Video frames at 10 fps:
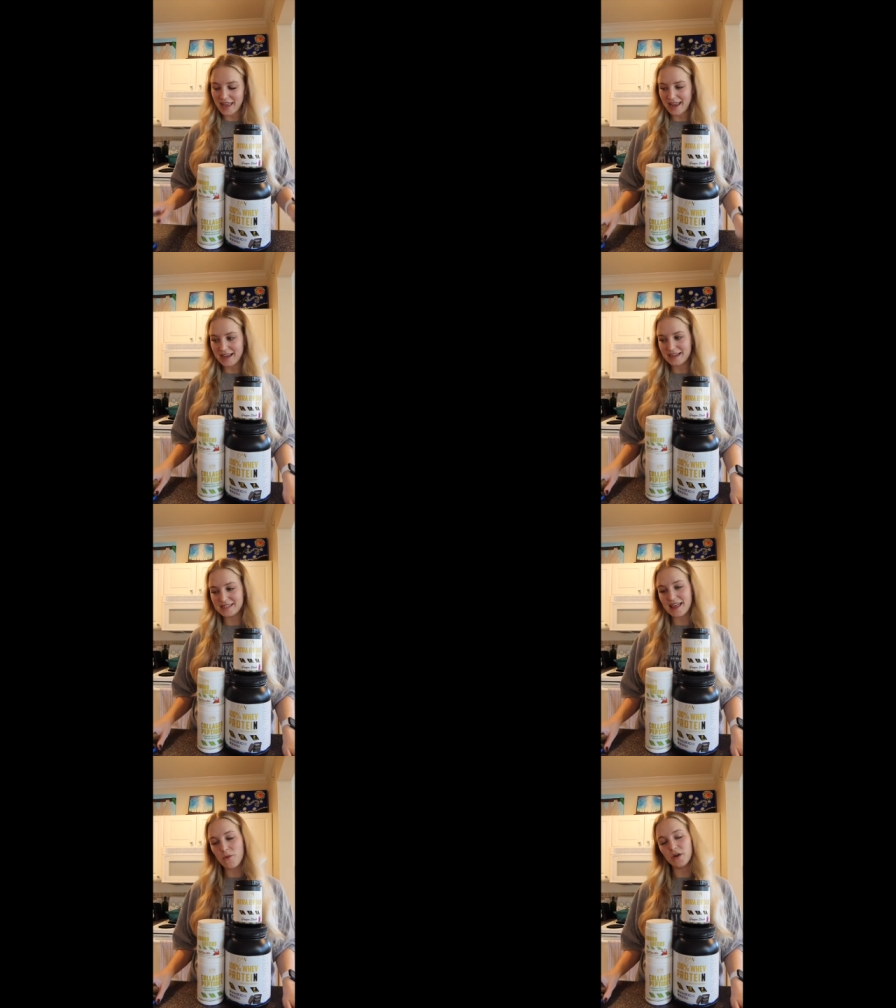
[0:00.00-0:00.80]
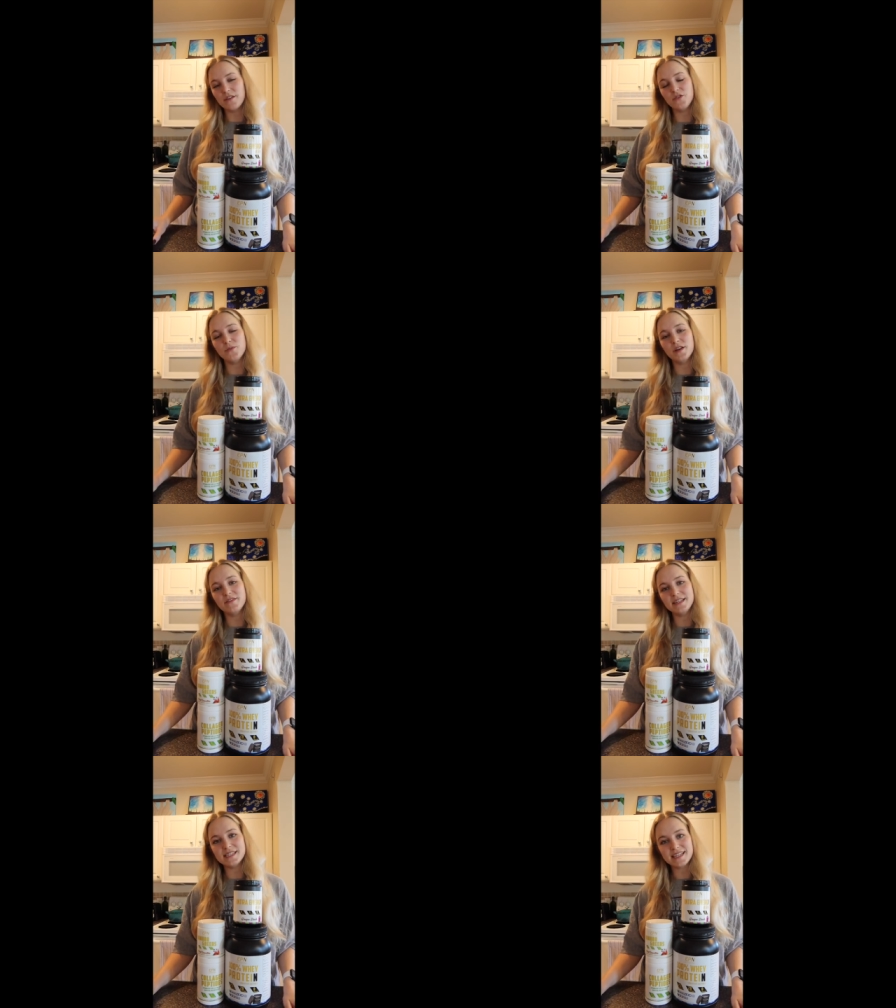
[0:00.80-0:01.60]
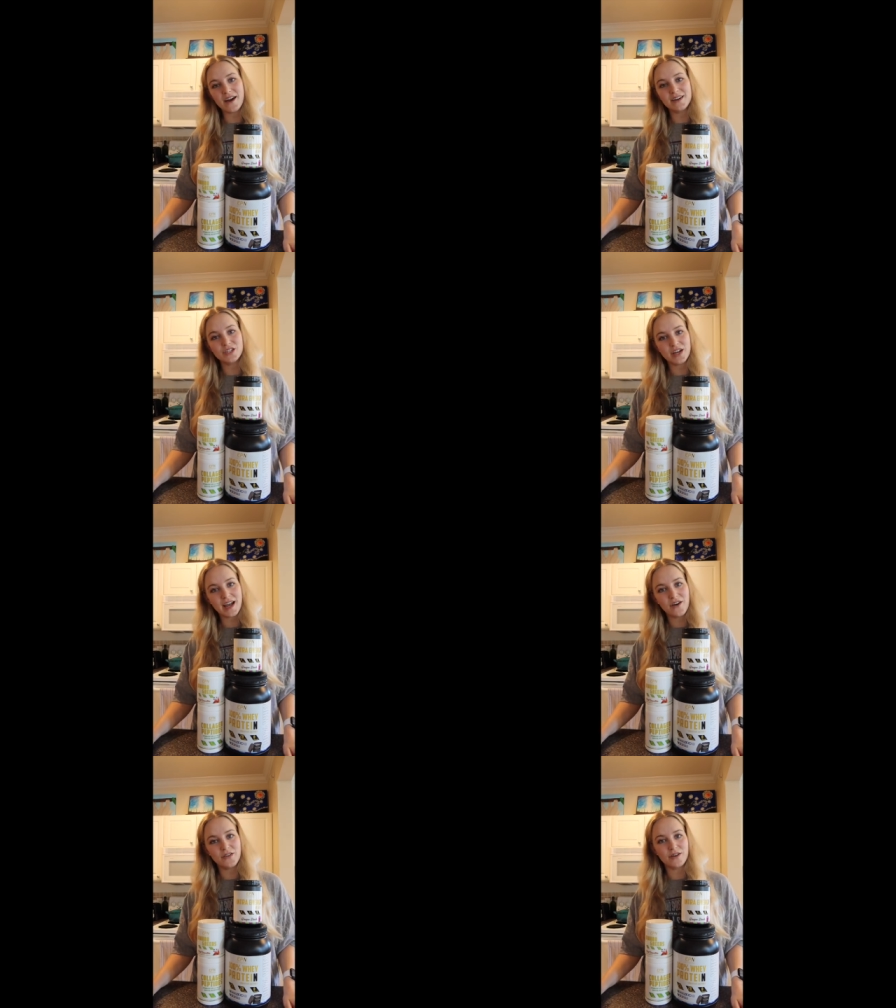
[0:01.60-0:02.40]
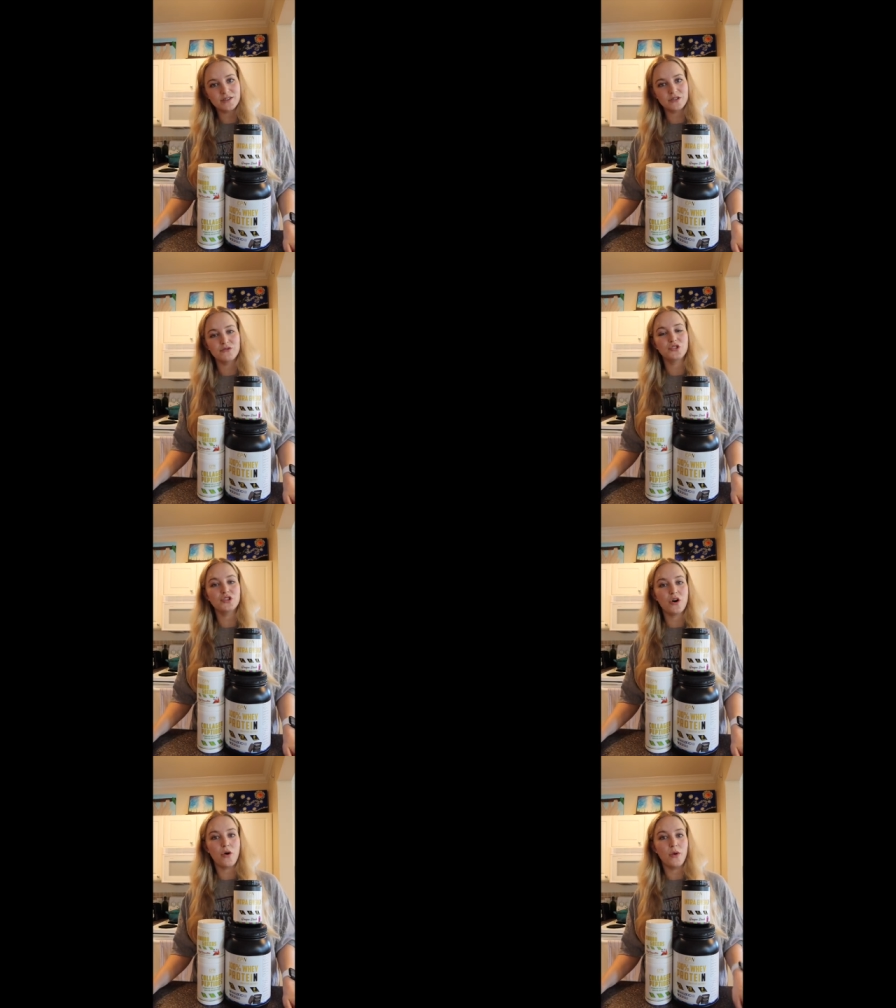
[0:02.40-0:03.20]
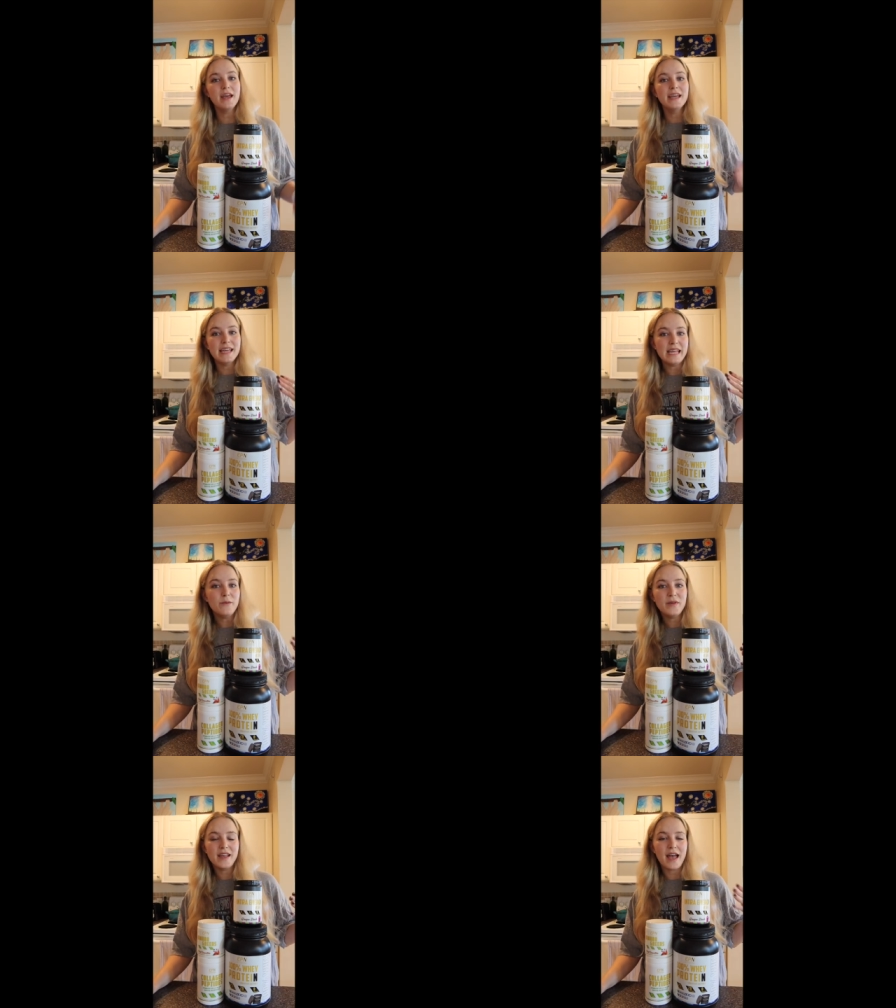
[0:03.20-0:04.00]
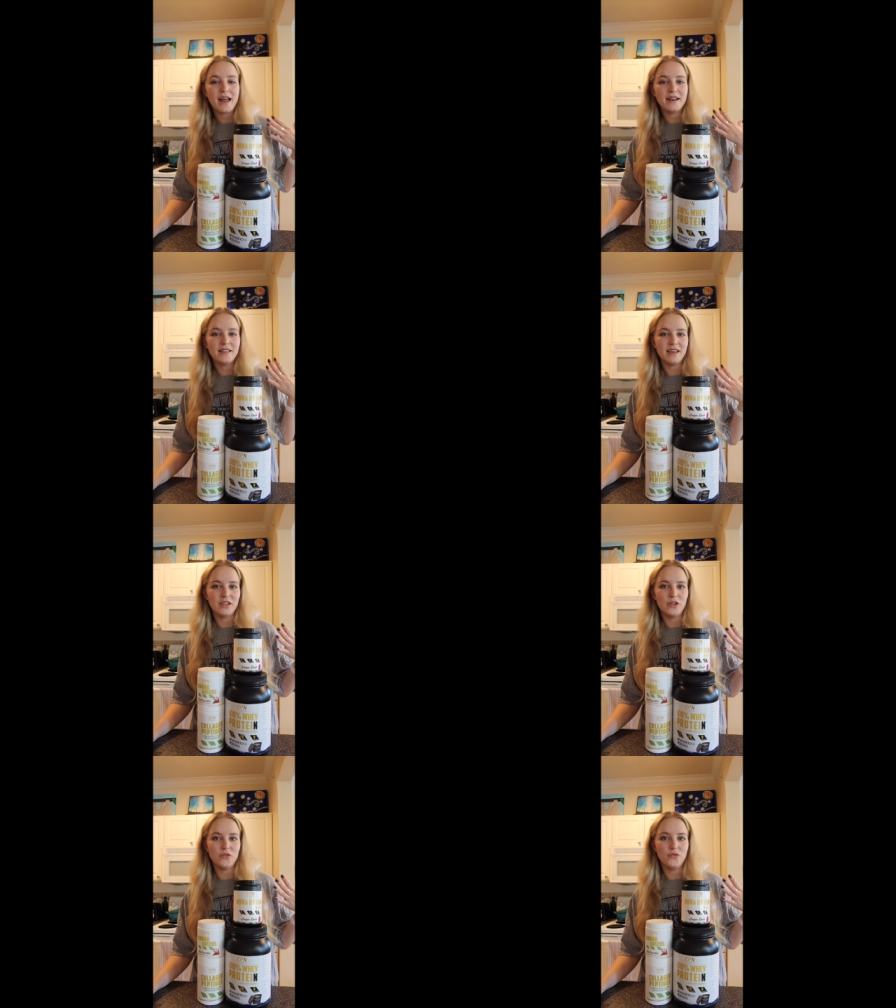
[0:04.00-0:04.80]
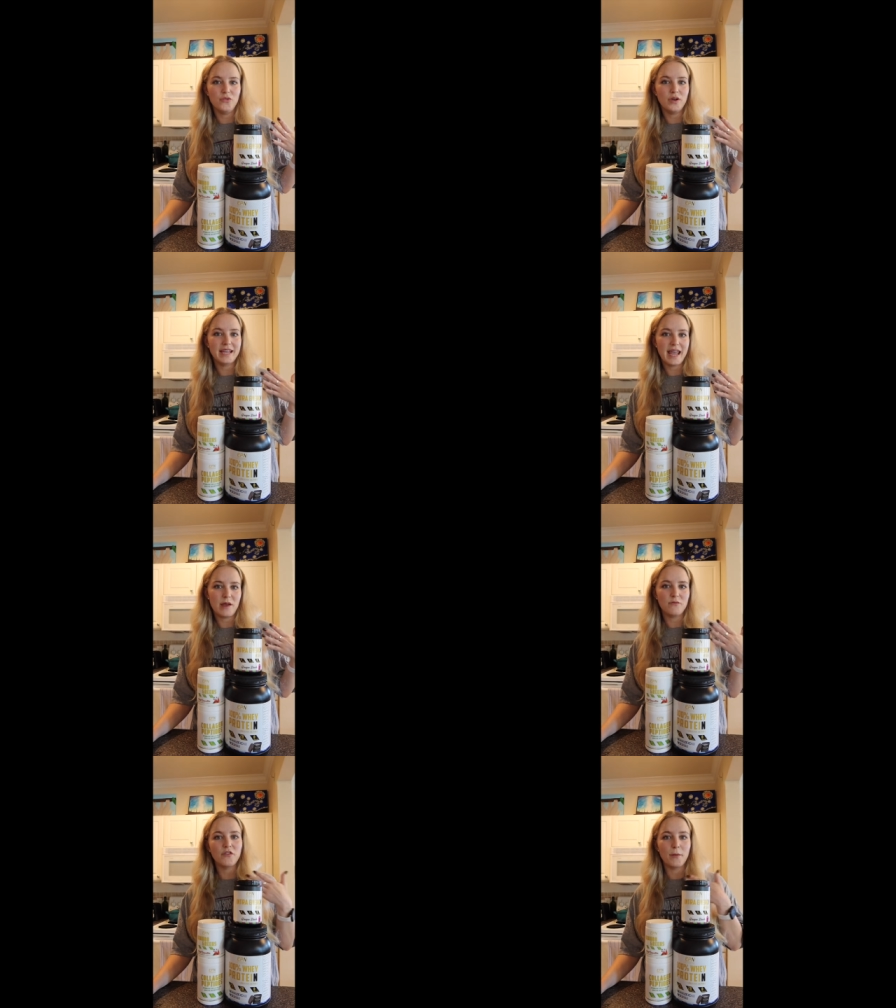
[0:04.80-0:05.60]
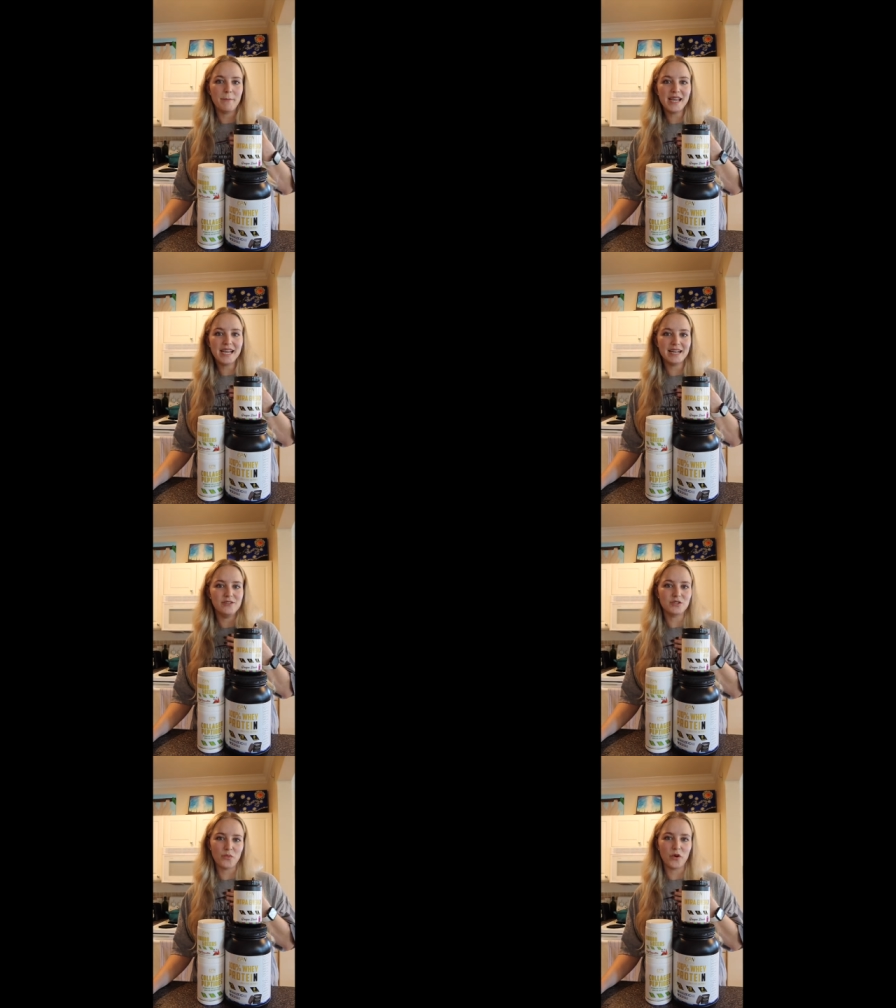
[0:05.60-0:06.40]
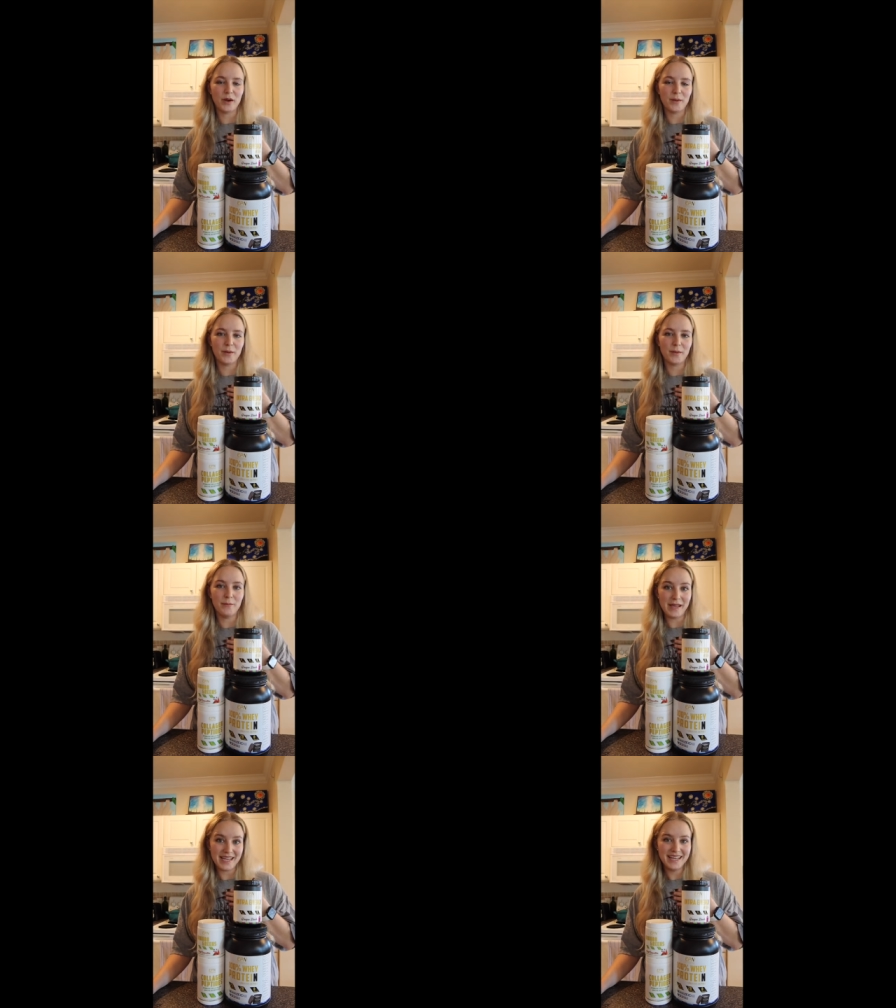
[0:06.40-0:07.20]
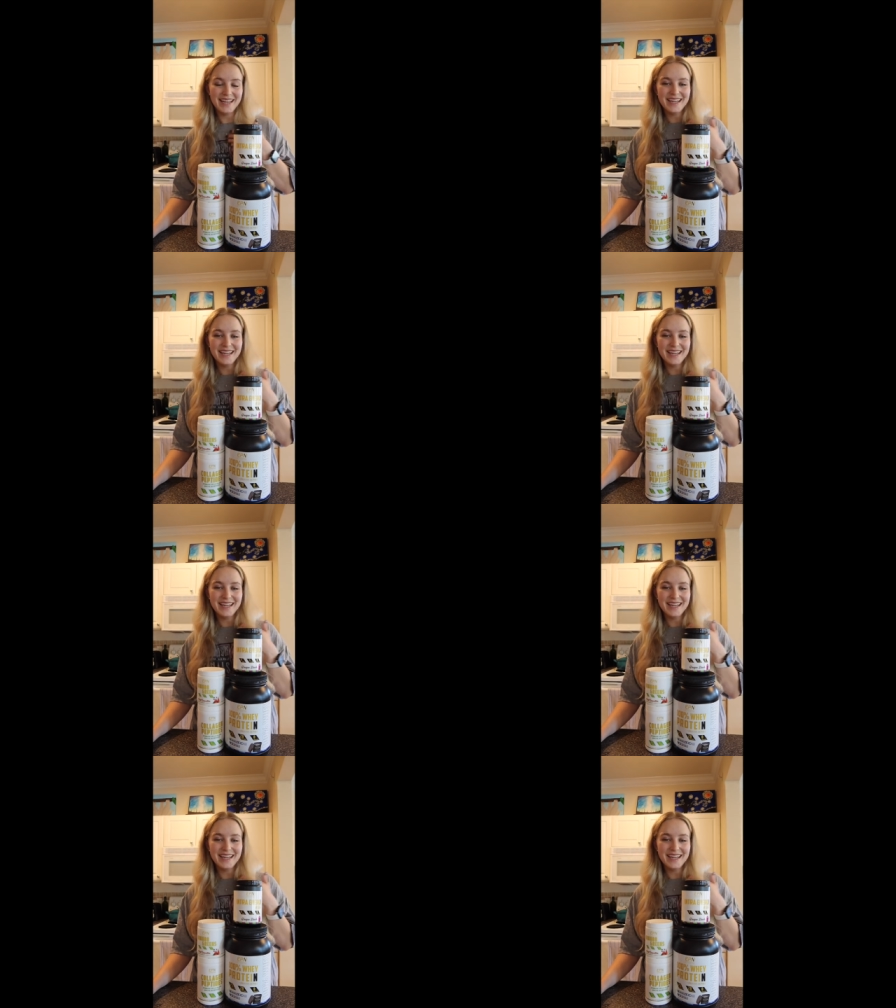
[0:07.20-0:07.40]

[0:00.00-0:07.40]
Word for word: and that will give you a bit of a discount at checkout and also show E P N that you came from me and you support me.